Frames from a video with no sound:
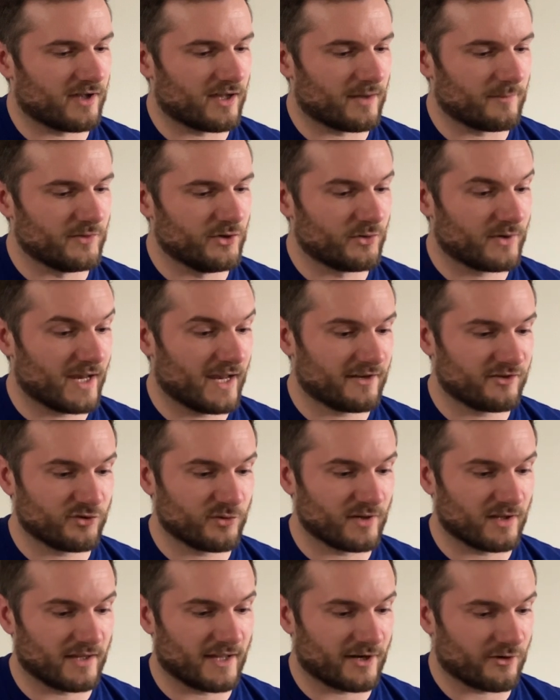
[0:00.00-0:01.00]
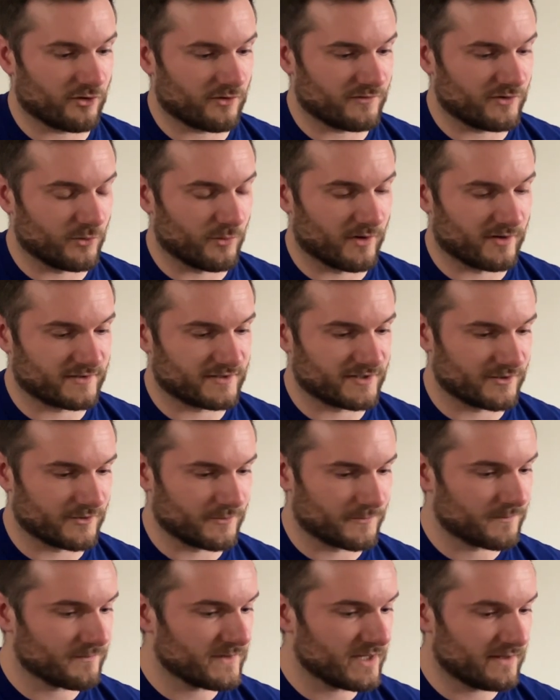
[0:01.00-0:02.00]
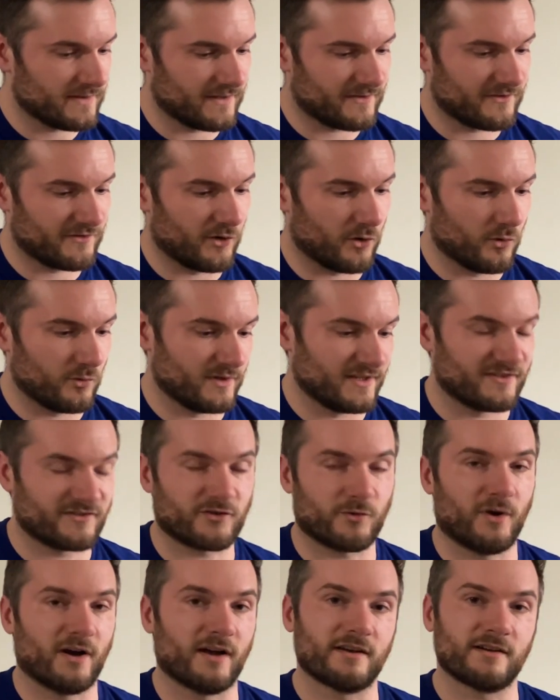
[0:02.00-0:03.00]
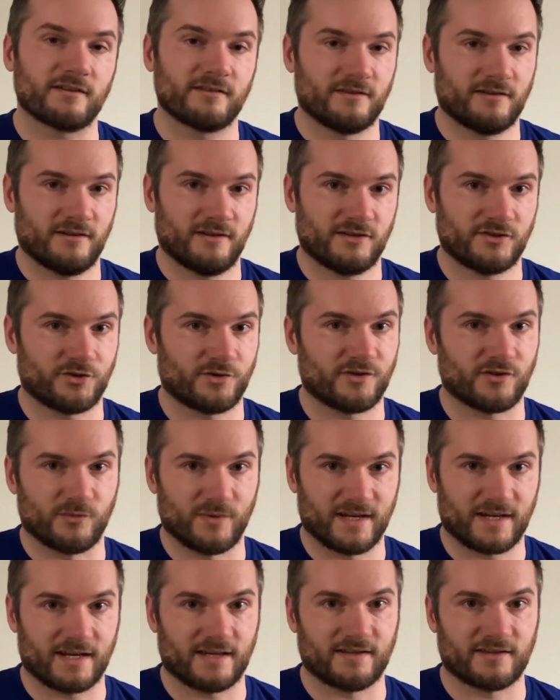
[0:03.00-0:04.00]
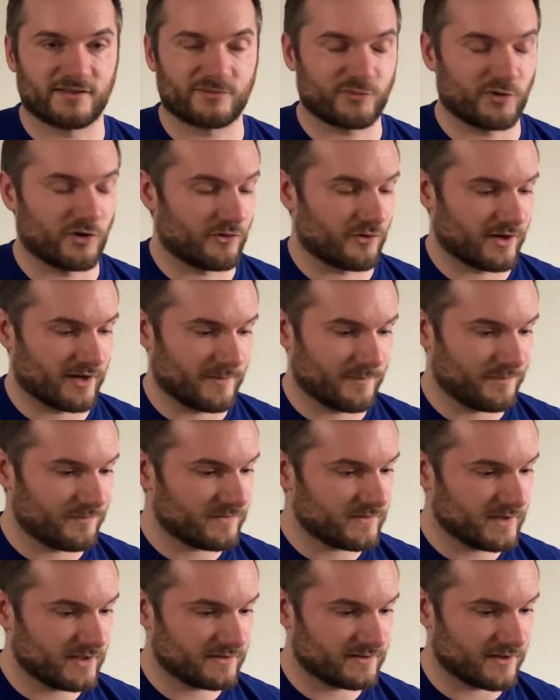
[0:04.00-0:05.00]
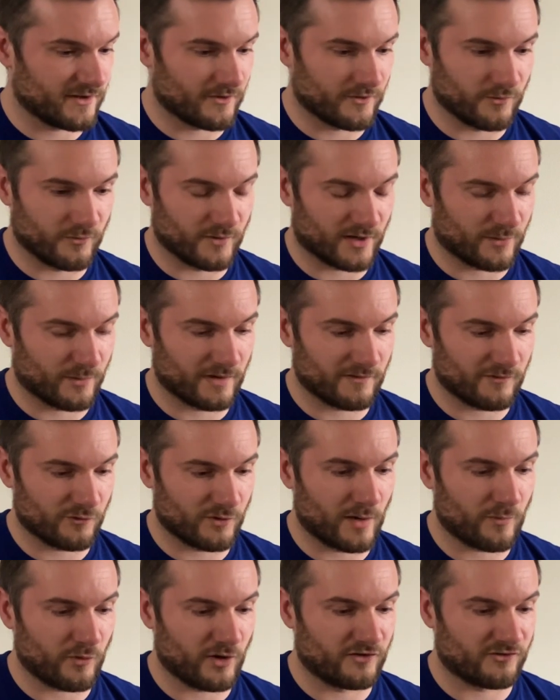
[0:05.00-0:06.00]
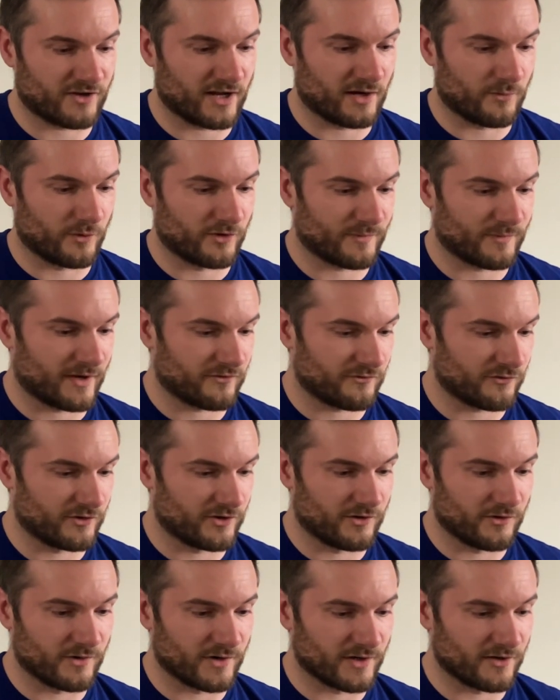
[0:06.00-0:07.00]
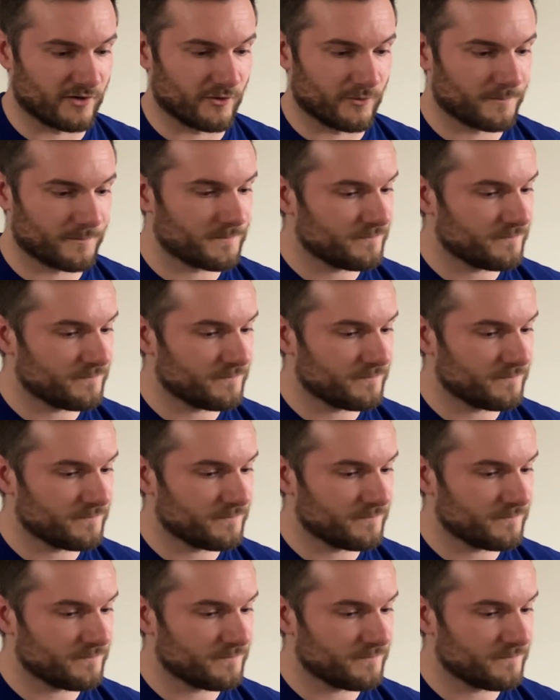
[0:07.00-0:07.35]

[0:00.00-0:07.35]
You can do it lighter if you want to. This is the only squat during the week in this program. So like whatever rep range kind of works best for you, you can do.